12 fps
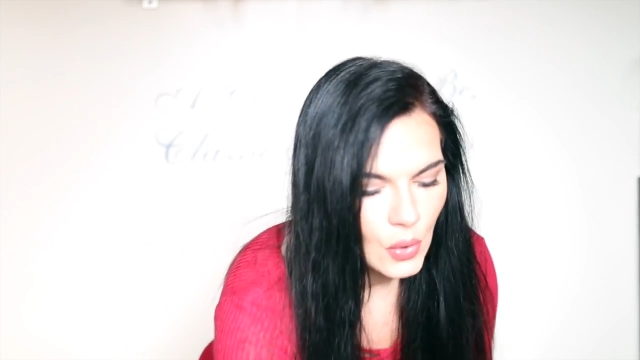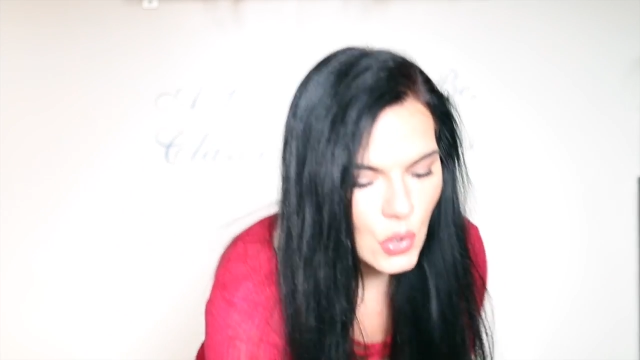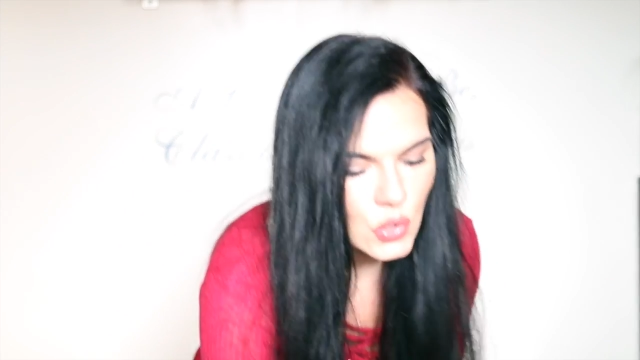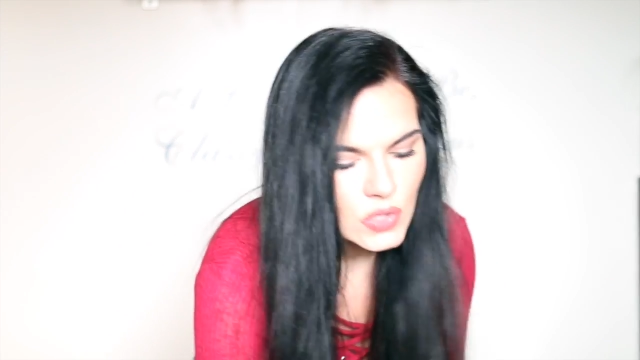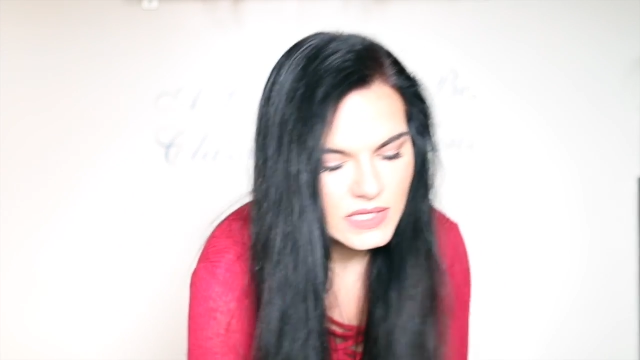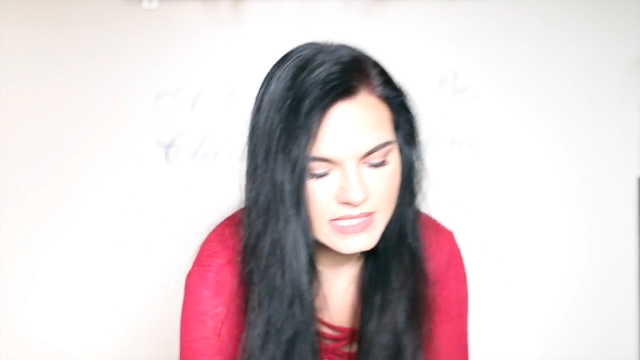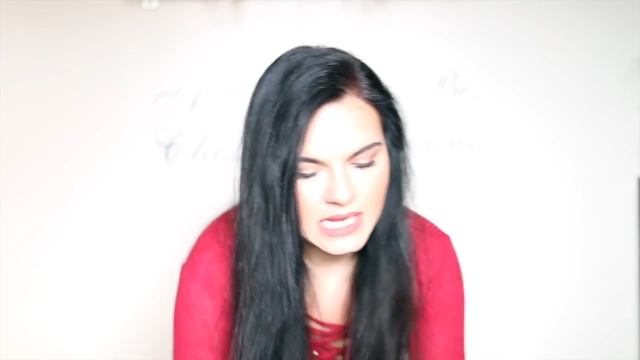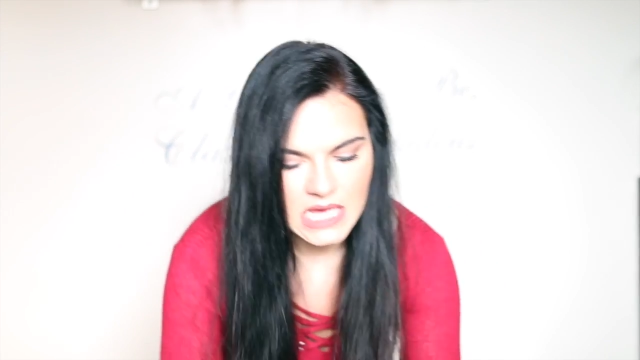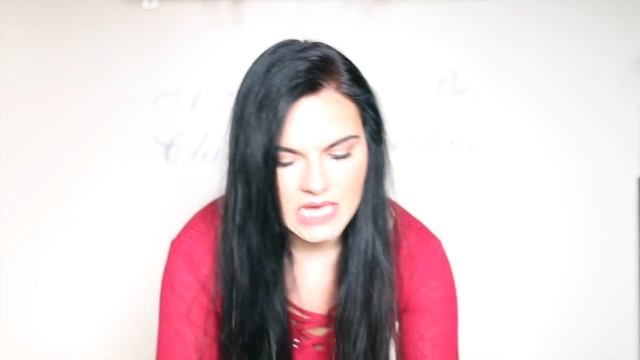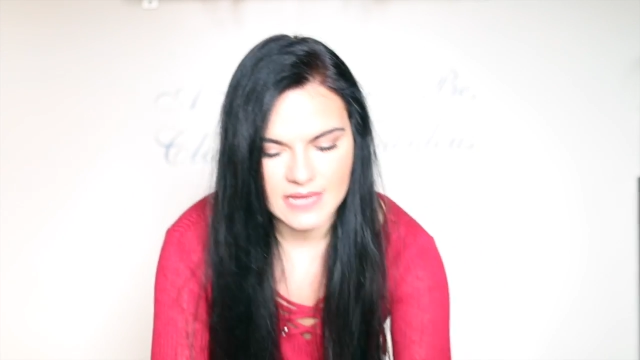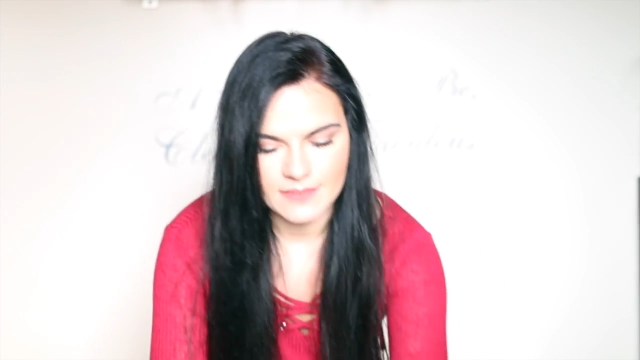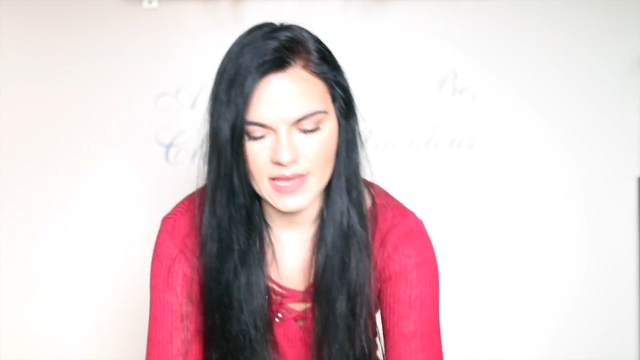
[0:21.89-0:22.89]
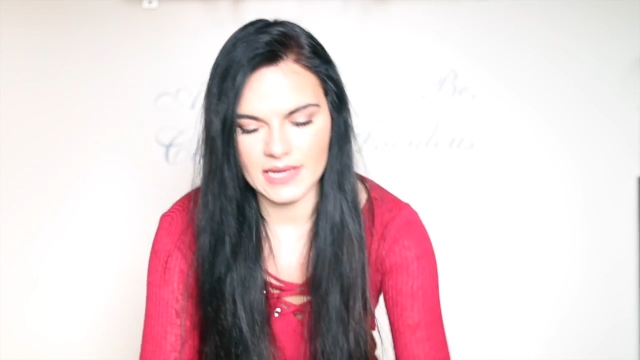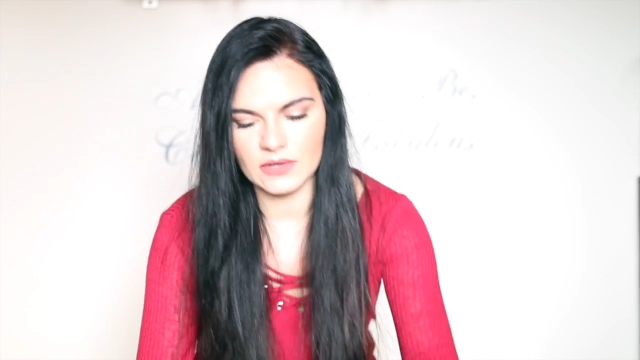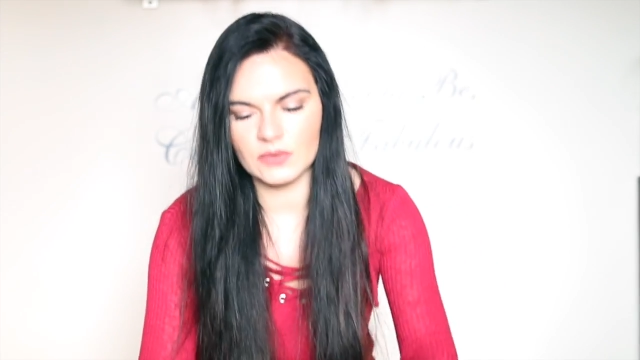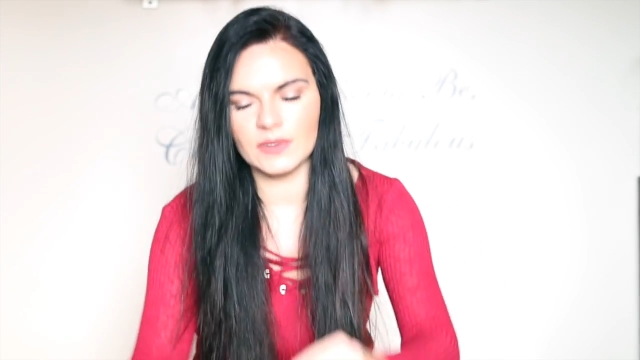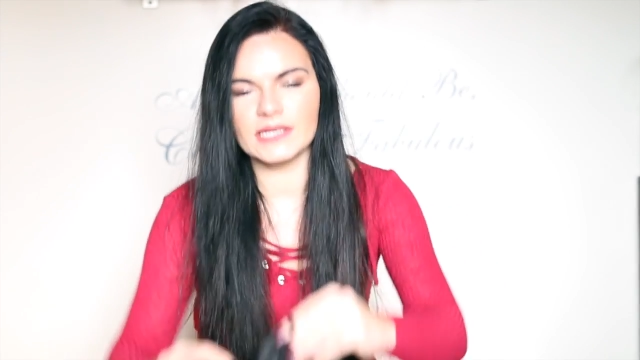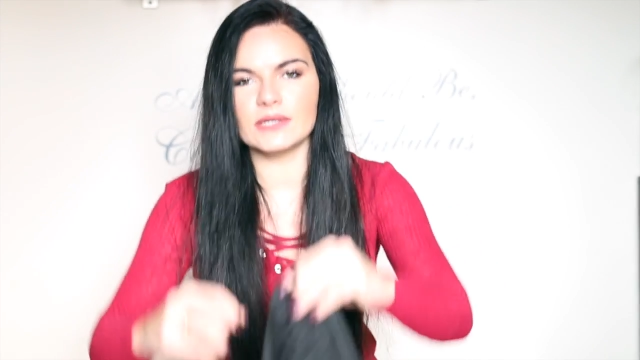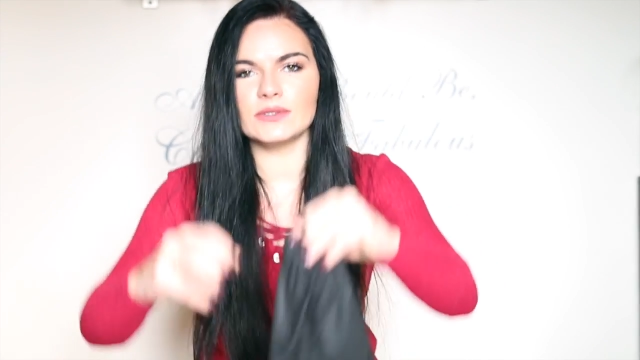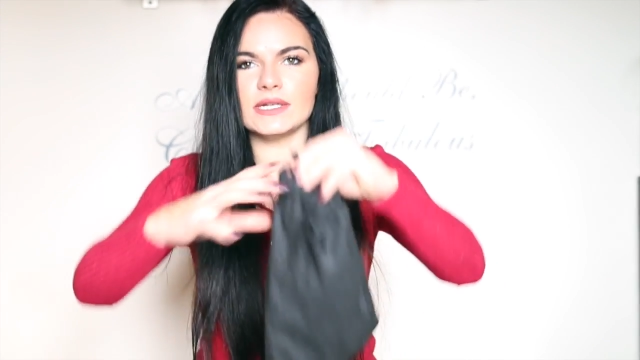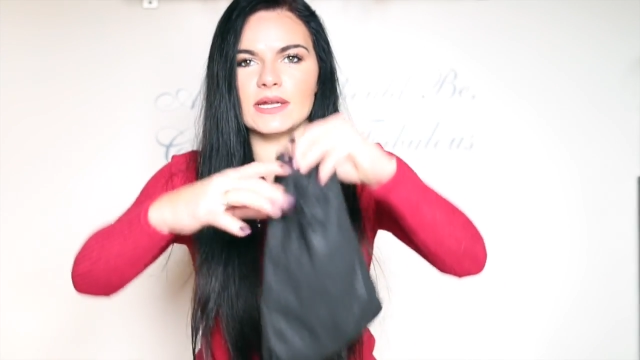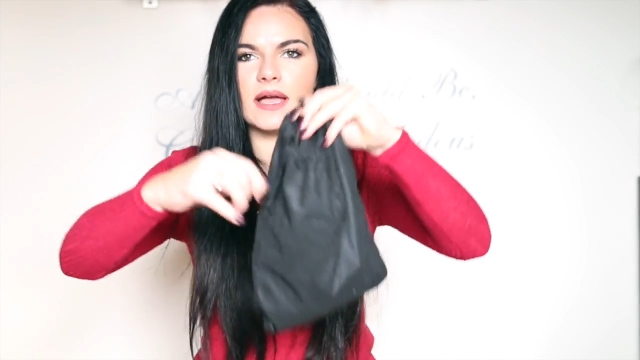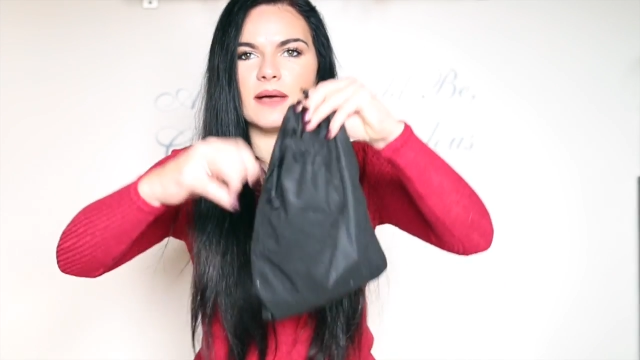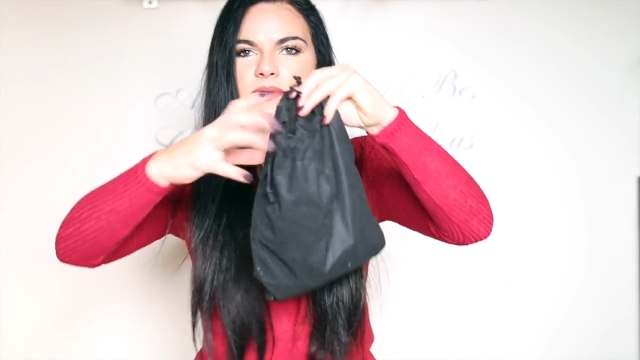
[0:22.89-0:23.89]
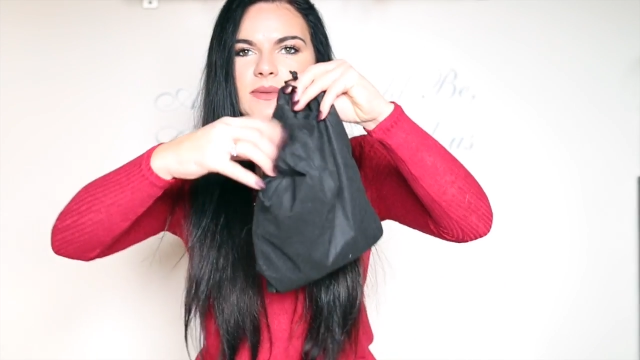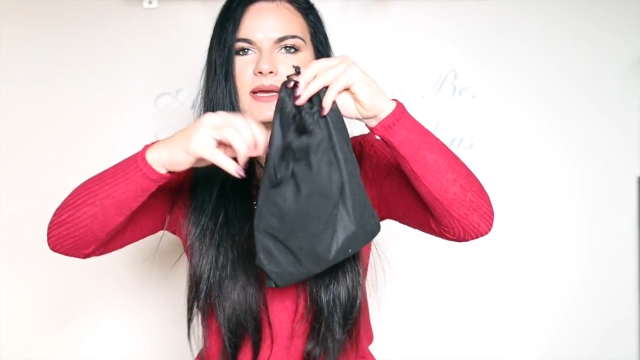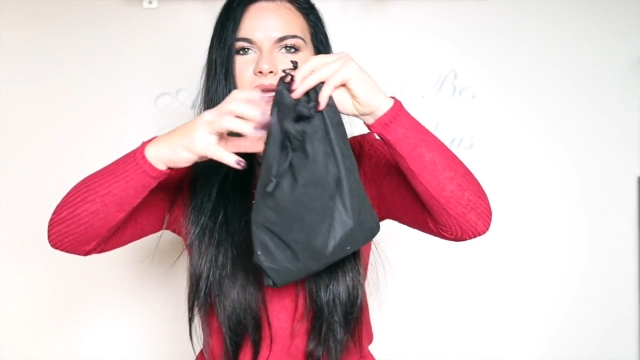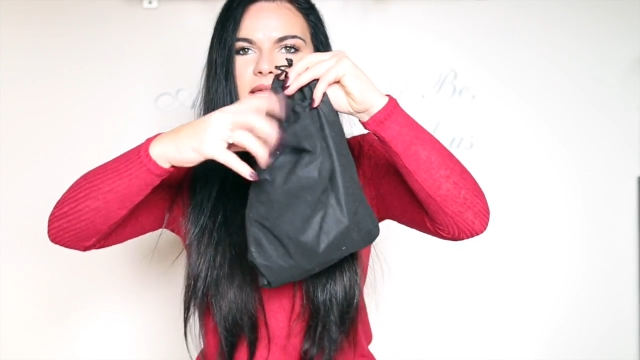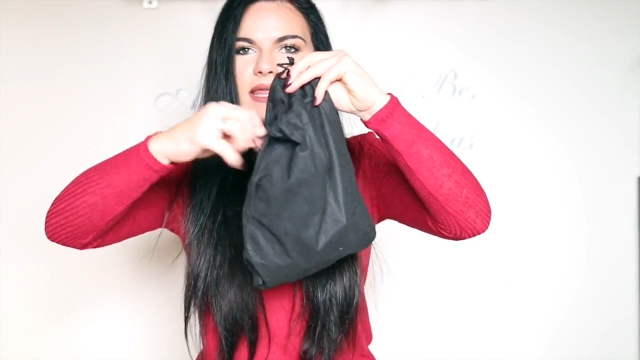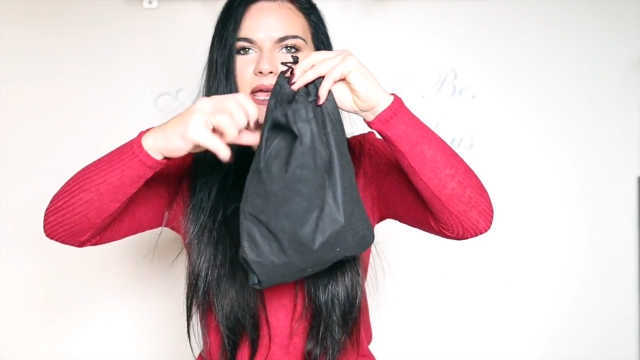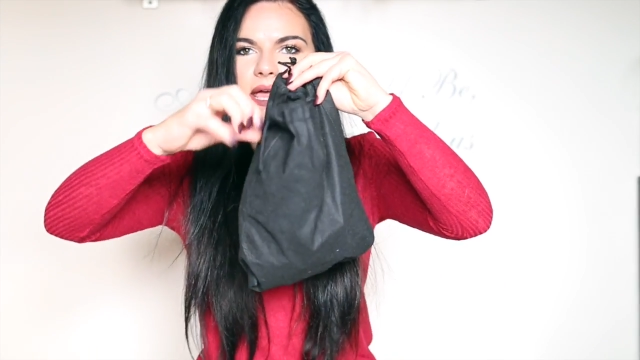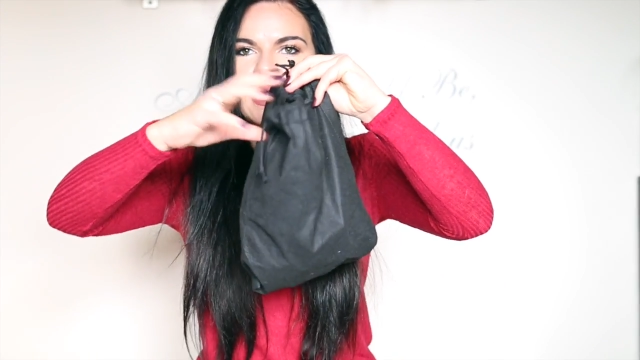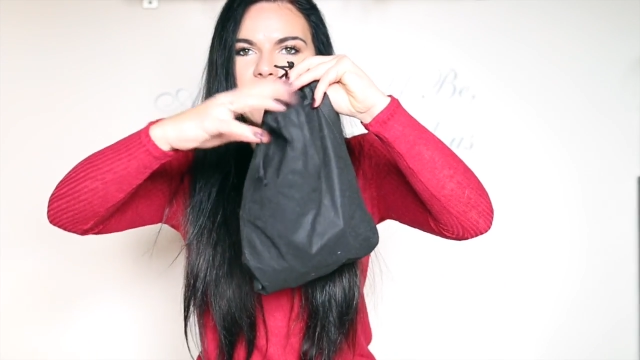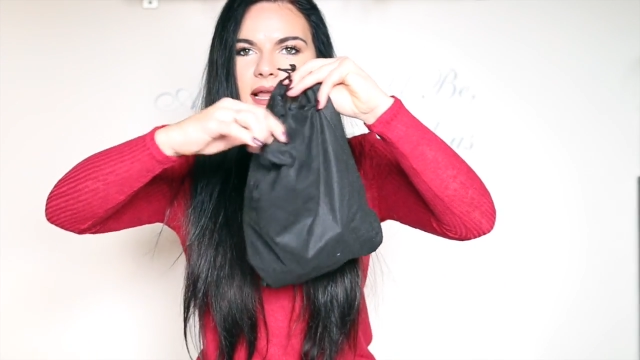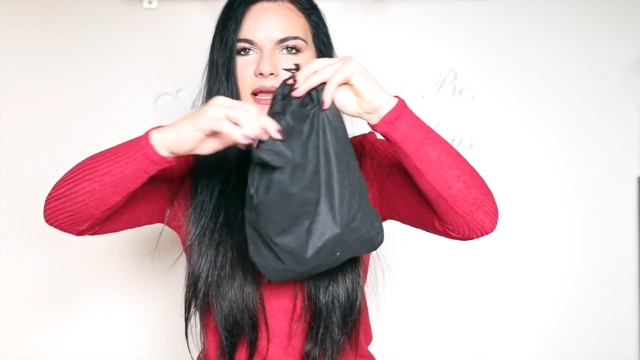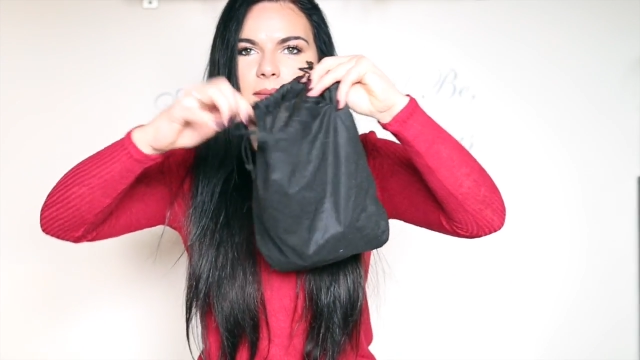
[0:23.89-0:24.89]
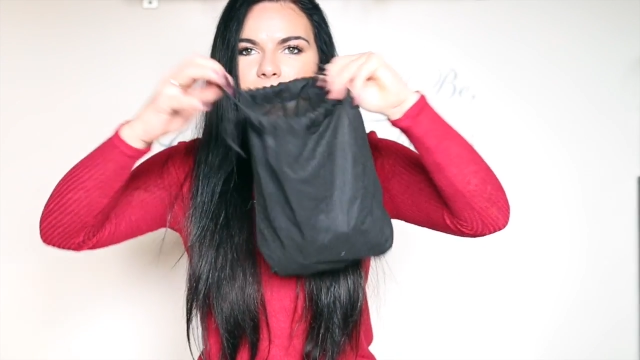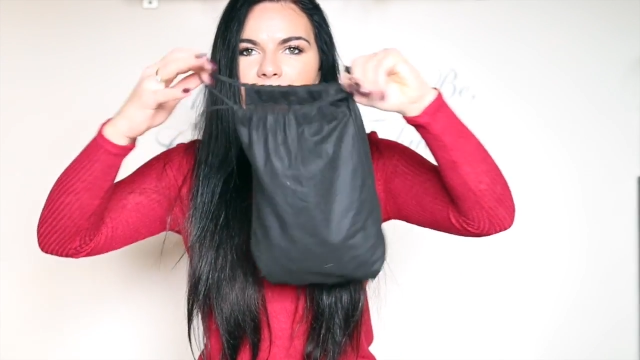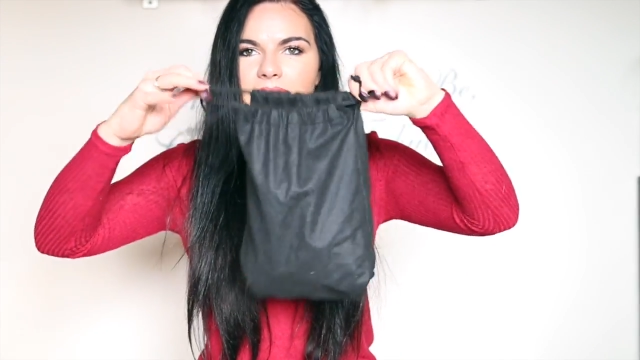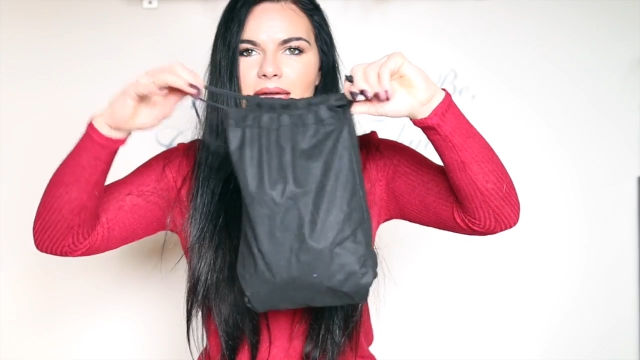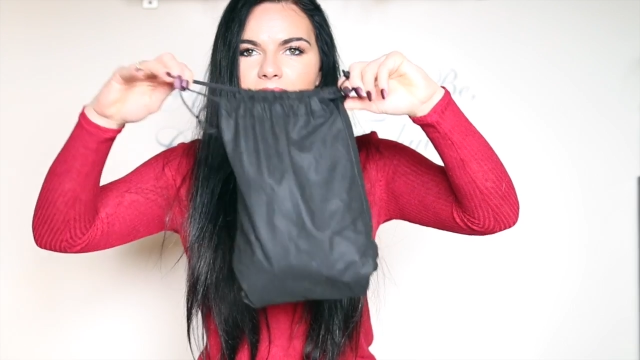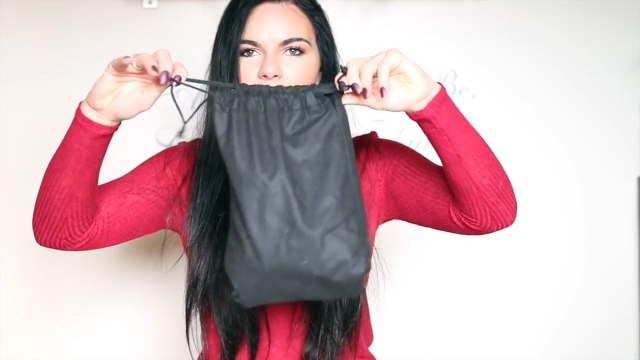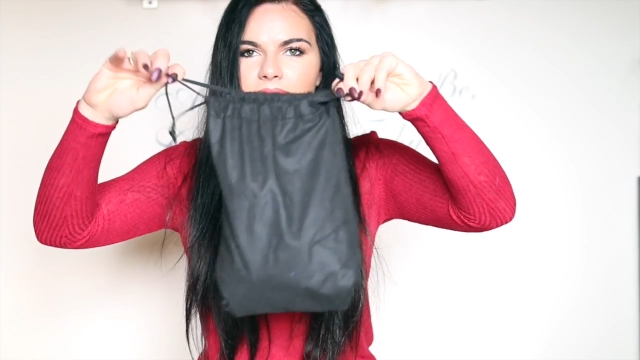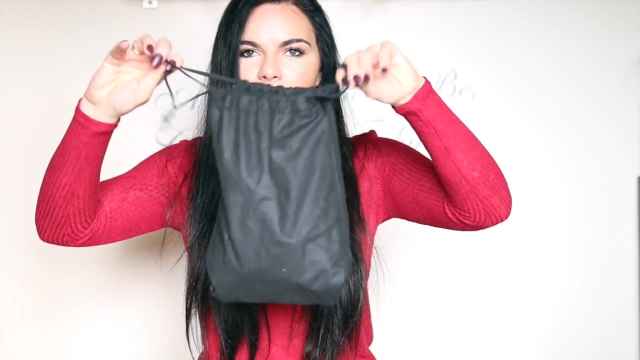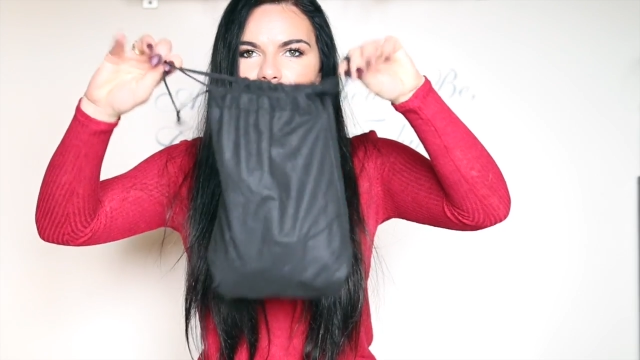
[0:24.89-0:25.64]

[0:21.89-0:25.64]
all the time, and it also comes with a little bag